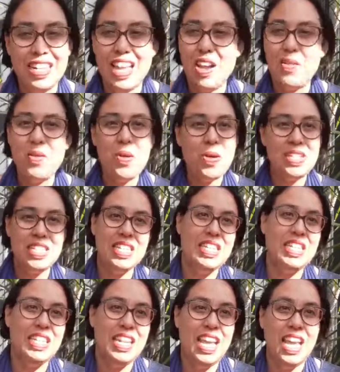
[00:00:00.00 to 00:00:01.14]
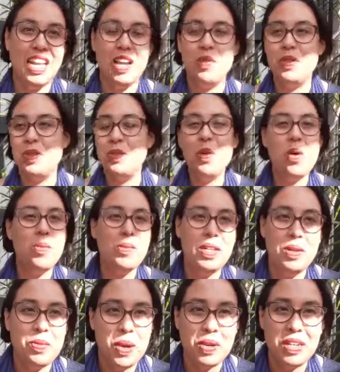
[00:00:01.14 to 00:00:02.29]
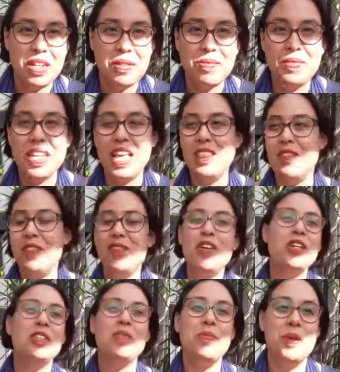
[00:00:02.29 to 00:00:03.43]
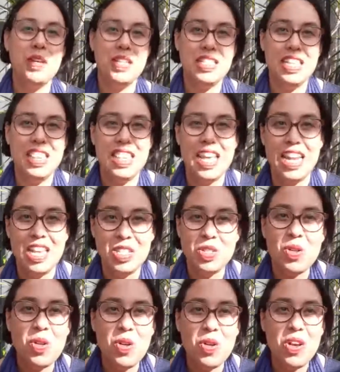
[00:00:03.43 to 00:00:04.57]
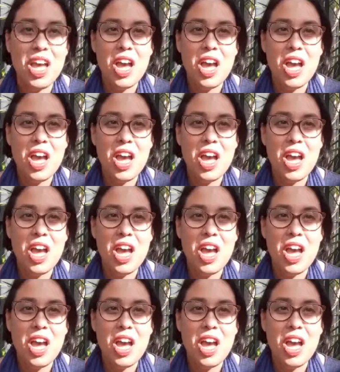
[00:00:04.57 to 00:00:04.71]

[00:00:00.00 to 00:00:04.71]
I walked in and I was warmly welcomed, and the first person that I saw